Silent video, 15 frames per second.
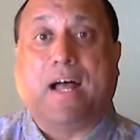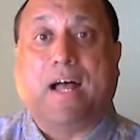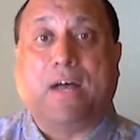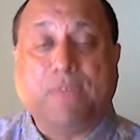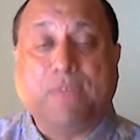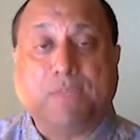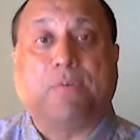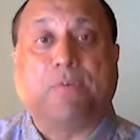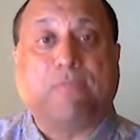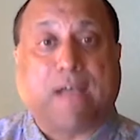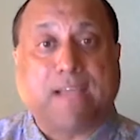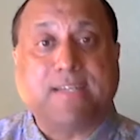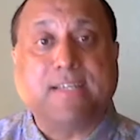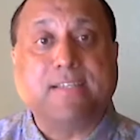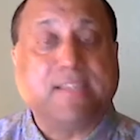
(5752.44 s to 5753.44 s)
with
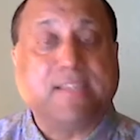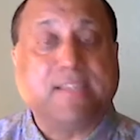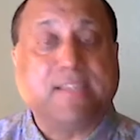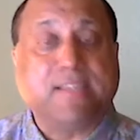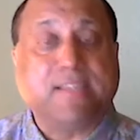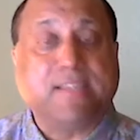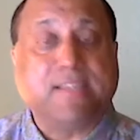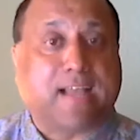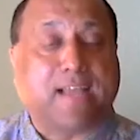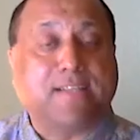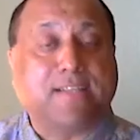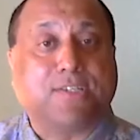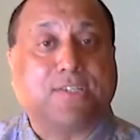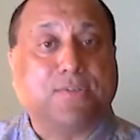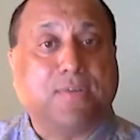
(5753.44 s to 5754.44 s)
providing the evidence that
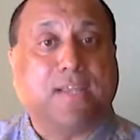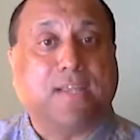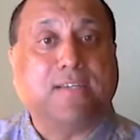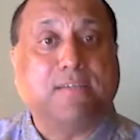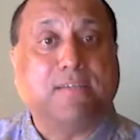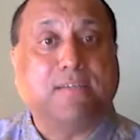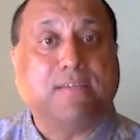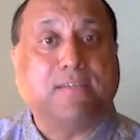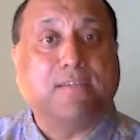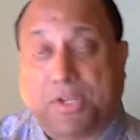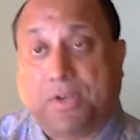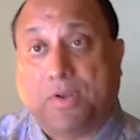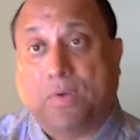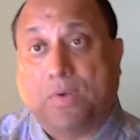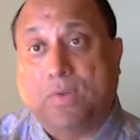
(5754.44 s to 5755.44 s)
science today
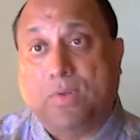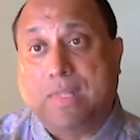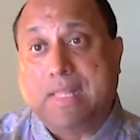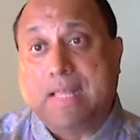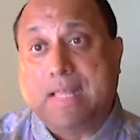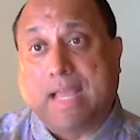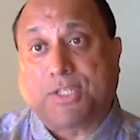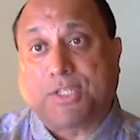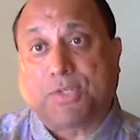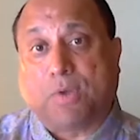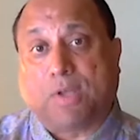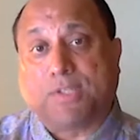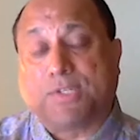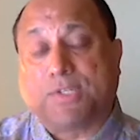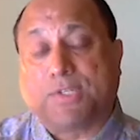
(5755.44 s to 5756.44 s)
demands,
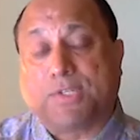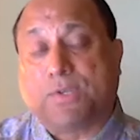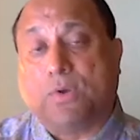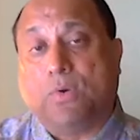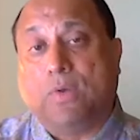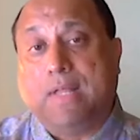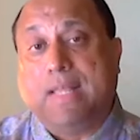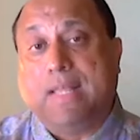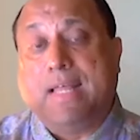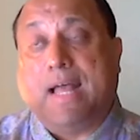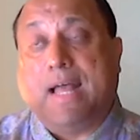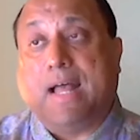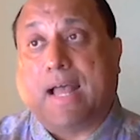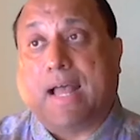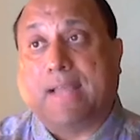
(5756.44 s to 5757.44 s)
and so on. So
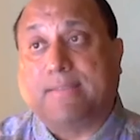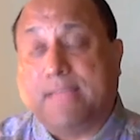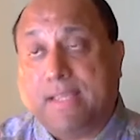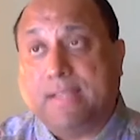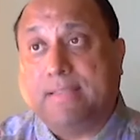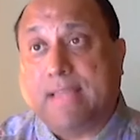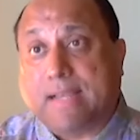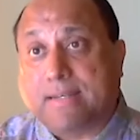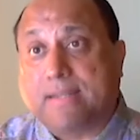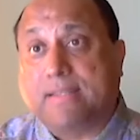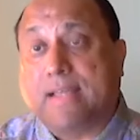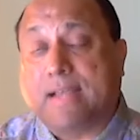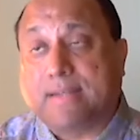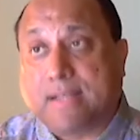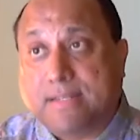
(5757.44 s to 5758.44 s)
I think
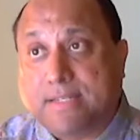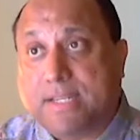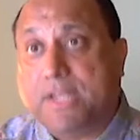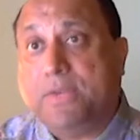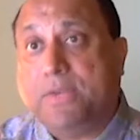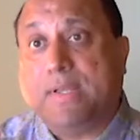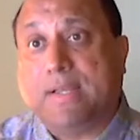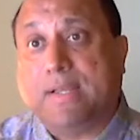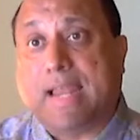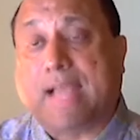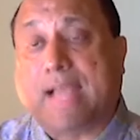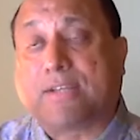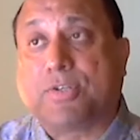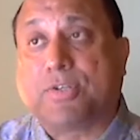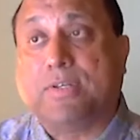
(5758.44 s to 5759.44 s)
that continuing
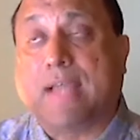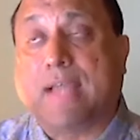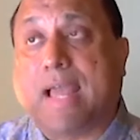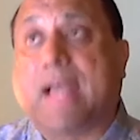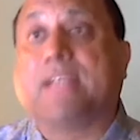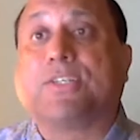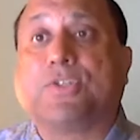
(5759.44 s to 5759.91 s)
collection has